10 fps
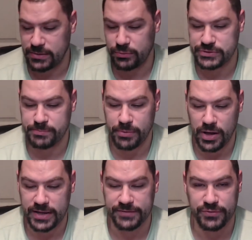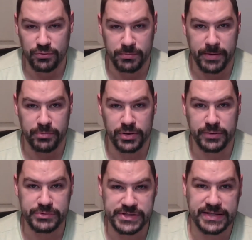It was bought, if you remember, it
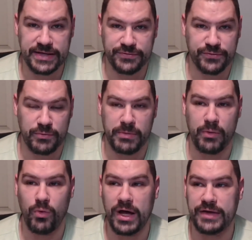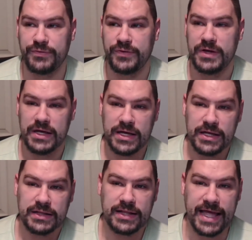was a gift from my wife
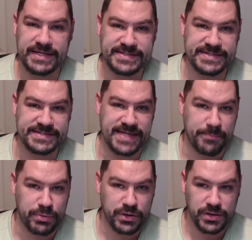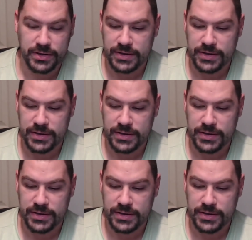last December